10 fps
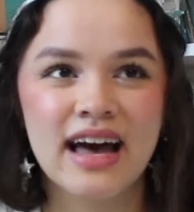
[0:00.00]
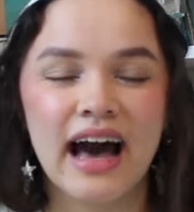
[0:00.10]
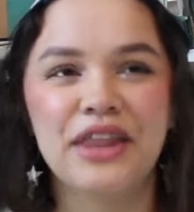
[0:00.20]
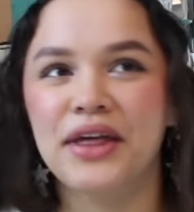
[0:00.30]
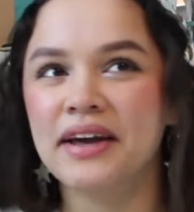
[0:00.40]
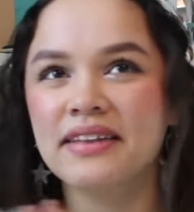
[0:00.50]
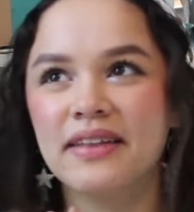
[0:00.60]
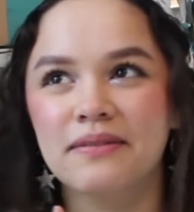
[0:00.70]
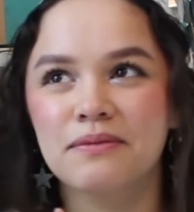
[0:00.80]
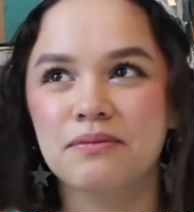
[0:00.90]
I think,
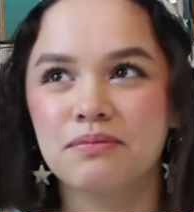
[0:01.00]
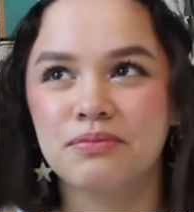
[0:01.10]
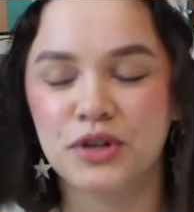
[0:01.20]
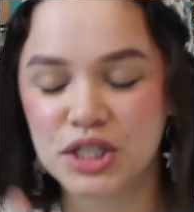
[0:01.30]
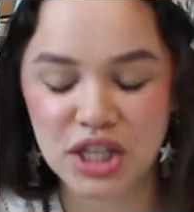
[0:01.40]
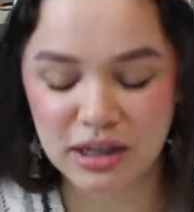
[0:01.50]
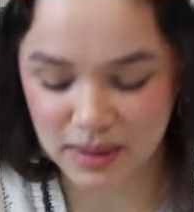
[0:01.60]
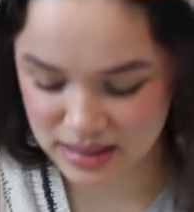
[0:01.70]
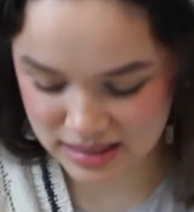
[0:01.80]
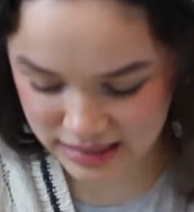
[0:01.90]
or I'll talk
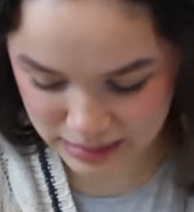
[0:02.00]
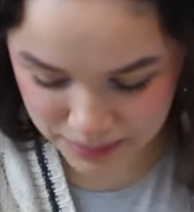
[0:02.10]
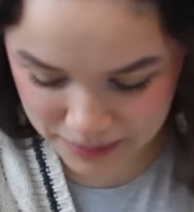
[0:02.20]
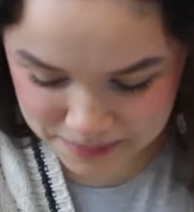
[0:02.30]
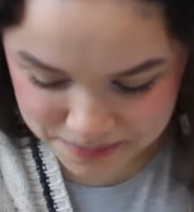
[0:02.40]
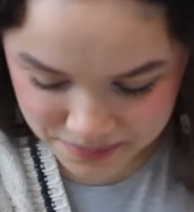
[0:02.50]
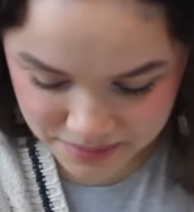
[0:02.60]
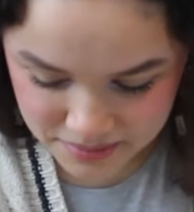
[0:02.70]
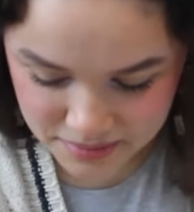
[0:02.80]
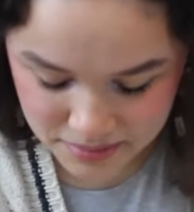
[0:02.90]
about this later, but
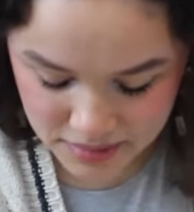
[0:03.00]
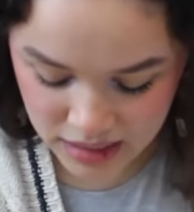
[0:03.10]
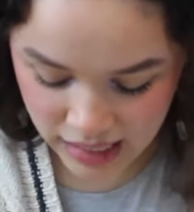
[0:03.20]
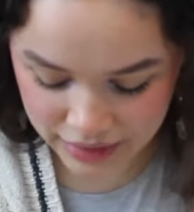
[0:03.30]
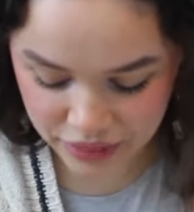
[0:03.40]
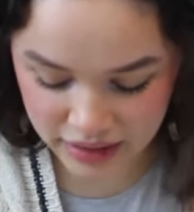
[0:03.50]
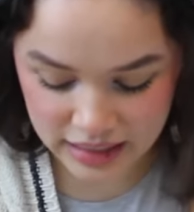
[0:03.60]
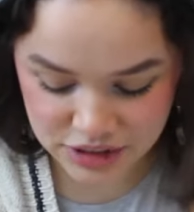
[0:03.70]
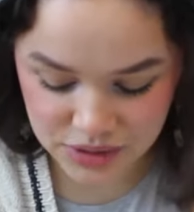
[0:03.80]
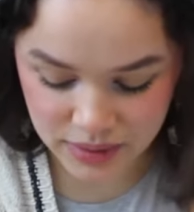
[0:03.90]
I think I
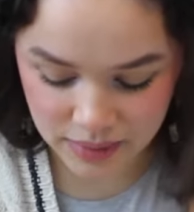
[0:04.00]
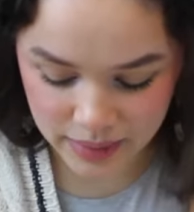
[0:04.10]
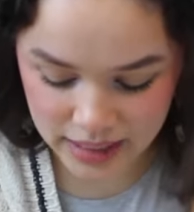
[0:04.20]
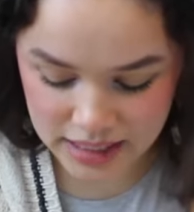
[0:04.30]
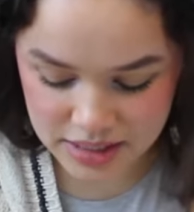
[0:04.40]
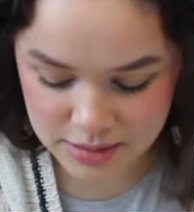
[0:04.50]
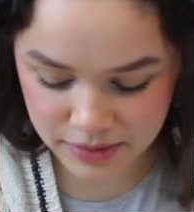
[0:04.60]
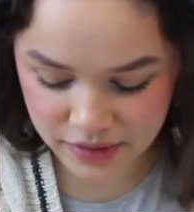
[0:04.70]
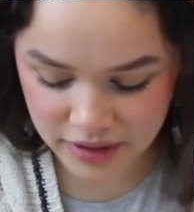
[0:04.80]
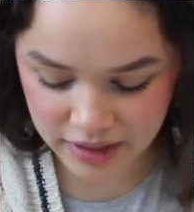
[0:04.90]
do want to wear it to the
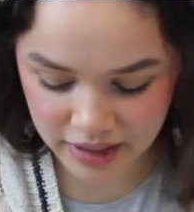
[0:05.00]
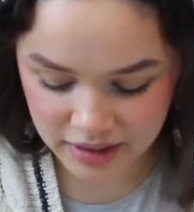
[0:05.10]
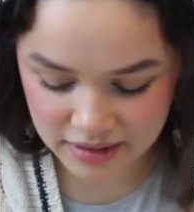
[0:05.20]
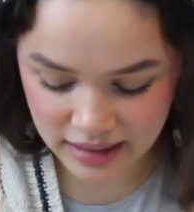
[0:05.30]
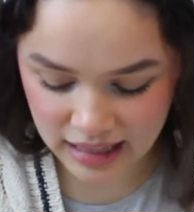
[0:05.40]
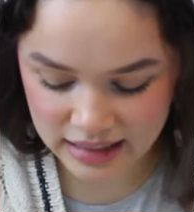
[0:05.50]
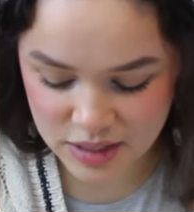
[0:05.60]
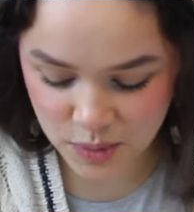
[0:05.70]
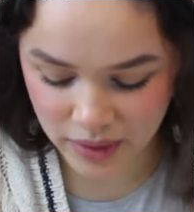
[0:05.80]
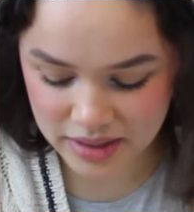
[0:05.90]
movie theater at
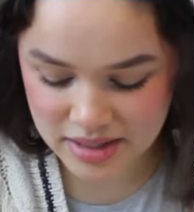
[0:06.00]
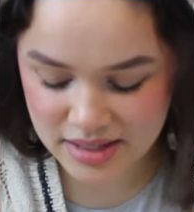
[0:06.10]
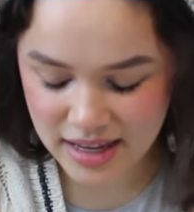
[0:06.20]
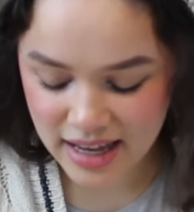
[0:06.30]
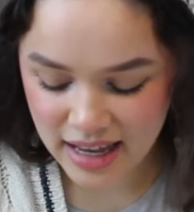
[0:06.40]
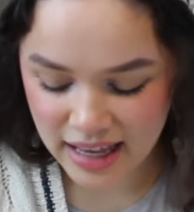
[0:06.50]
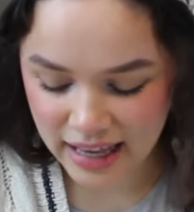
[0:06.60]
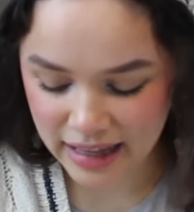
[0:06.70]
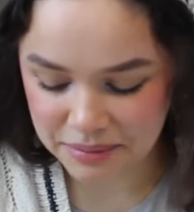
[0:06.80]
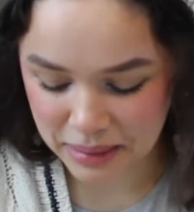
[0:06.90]
least once.
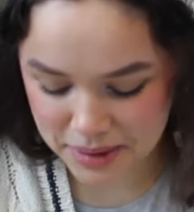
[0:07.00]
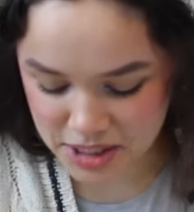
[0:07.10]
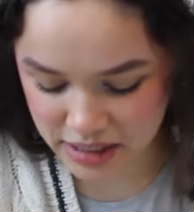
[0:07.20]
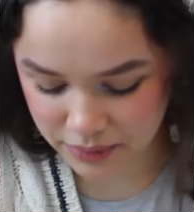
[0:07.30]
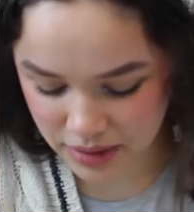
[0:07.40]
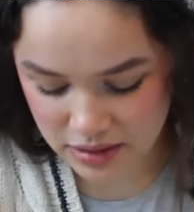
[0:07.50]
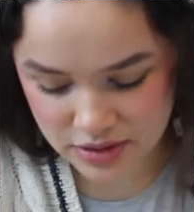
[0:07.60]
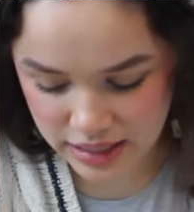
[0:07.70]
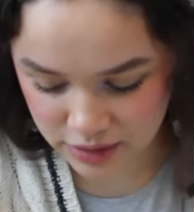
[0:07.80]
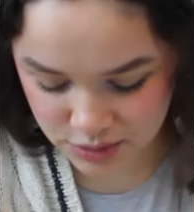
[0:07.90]
And maybe to like one of those
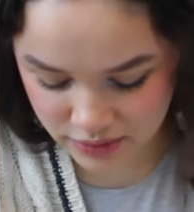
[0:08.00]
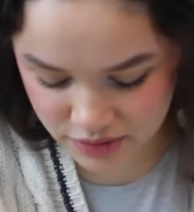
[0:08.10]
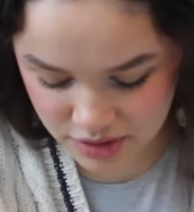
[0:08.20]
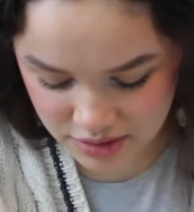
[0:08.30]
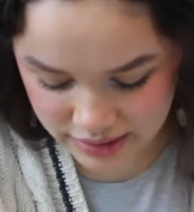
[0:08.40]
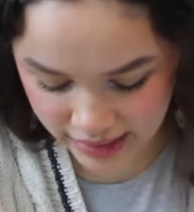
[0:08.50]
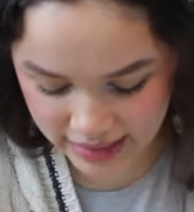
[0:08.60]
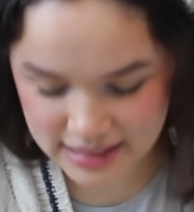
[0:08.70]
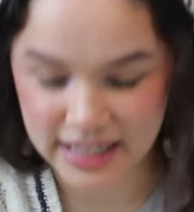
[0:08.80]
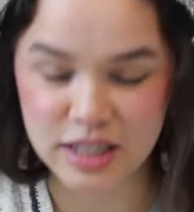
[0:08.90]
Taylor Swift
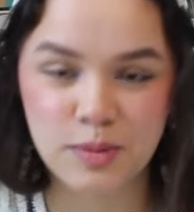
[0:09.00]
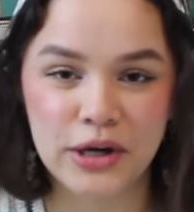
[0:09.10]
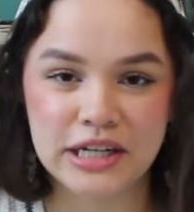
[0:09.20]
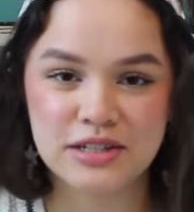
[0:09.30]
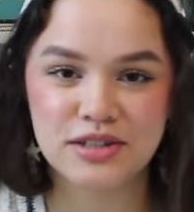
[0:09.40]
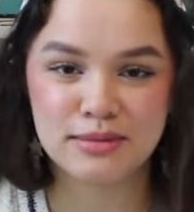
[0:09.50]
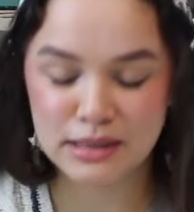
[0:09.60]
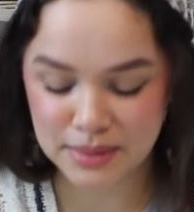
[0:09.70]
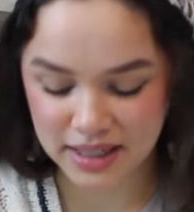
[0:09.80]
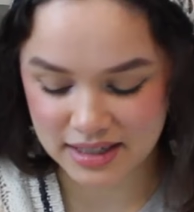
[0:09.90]
night dance parties or
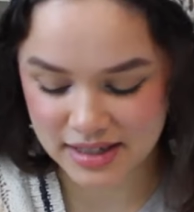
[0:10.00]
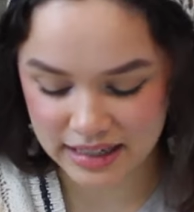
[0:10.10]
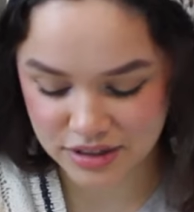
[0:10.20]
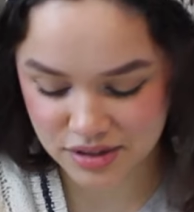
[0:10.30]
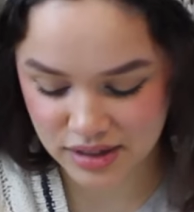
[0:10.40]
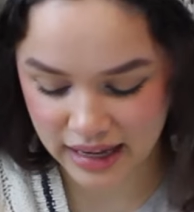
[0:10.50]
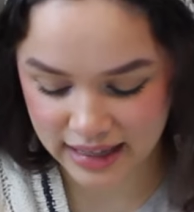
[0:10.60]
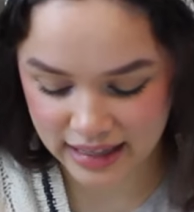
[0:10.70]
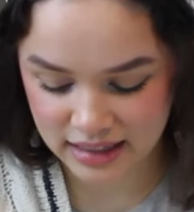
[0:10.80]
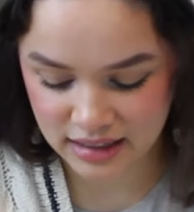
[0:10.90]
something, because I
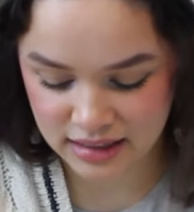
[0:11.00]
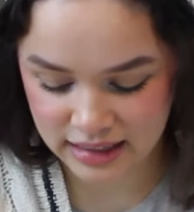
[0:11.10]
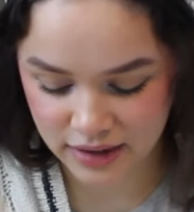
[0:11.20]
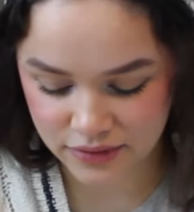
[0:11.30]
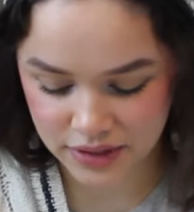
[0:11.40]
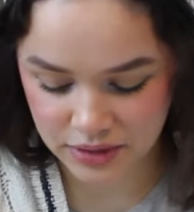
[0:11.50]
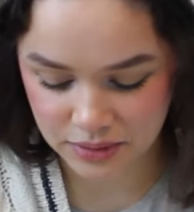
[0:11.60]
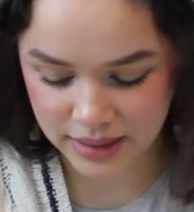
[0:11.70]
can't let that outfit go to